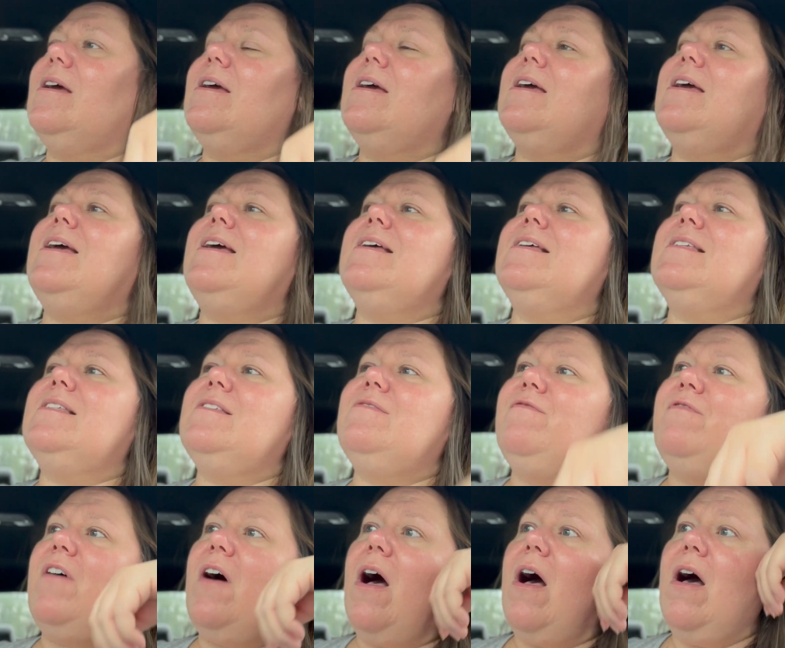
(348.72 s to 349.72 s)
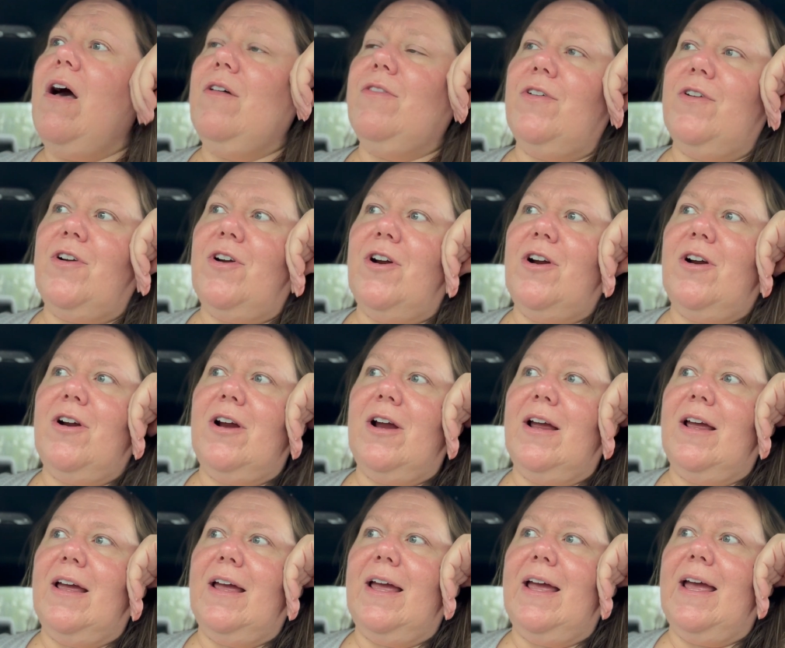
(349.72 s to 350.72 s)
his father,
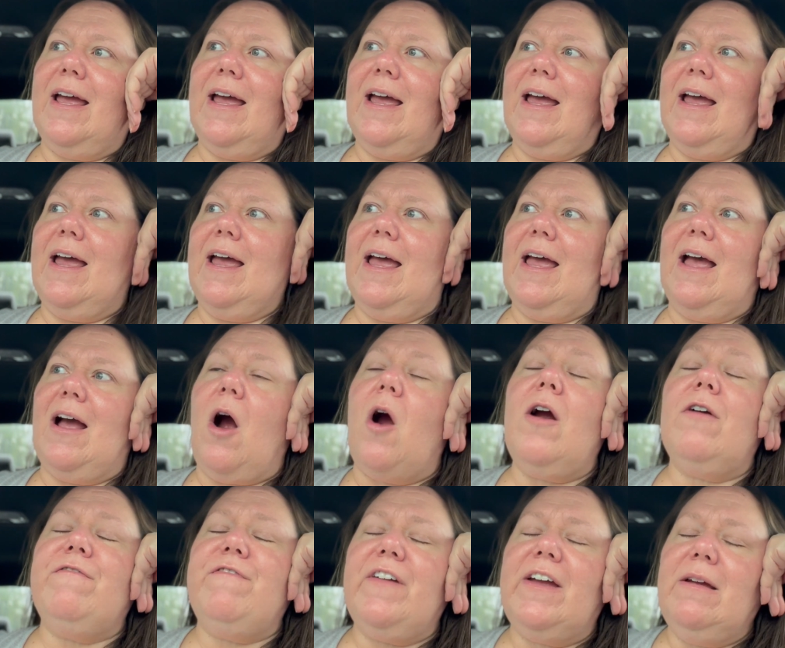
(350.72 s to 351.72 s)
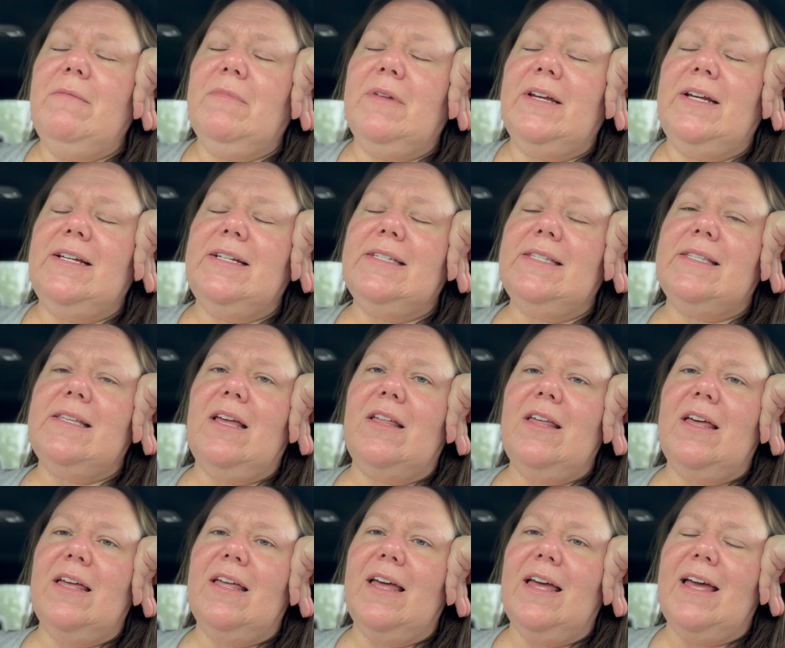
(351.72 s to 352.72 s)
our families
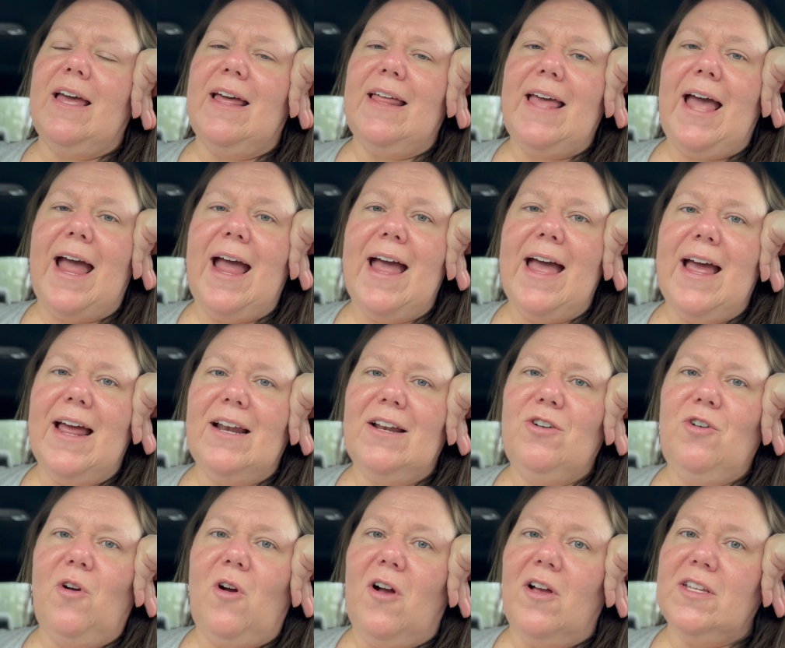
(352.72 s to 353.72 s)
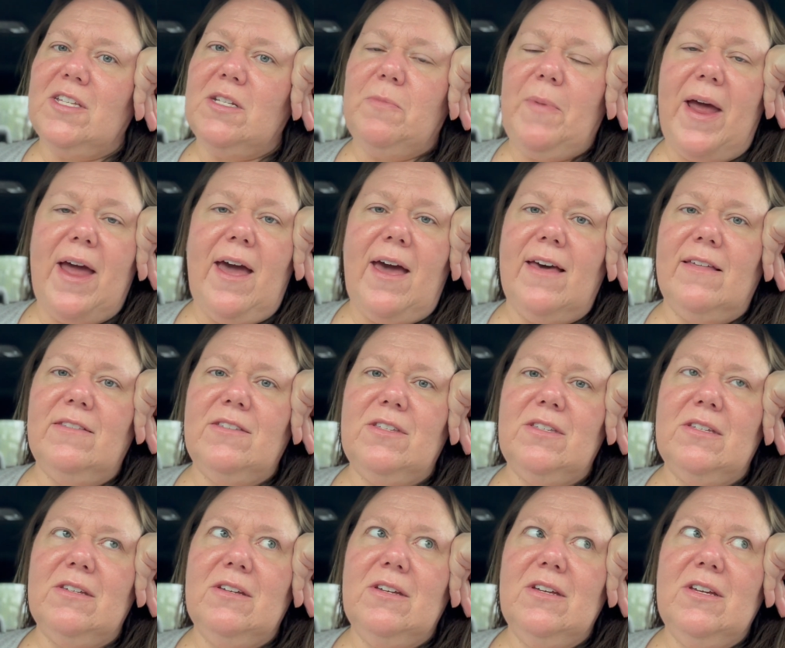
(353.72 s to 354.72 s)
had crossed
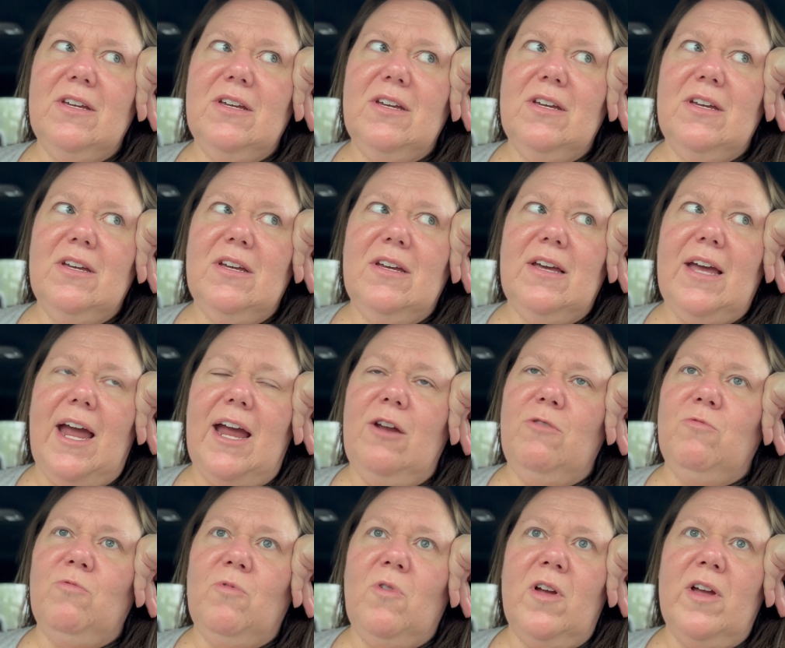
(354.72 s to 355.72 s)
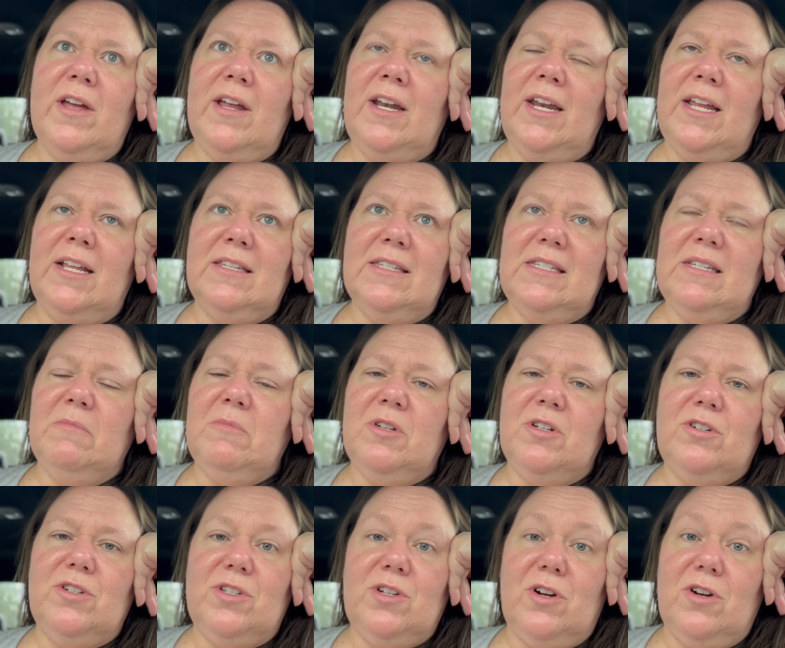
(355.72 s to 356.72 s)
paths and run in
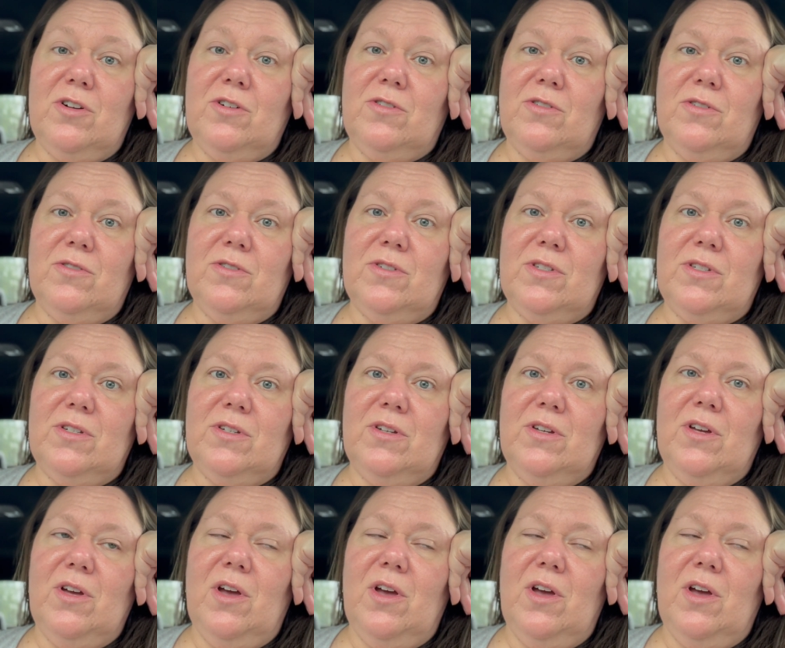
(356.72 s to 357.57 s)
similar circles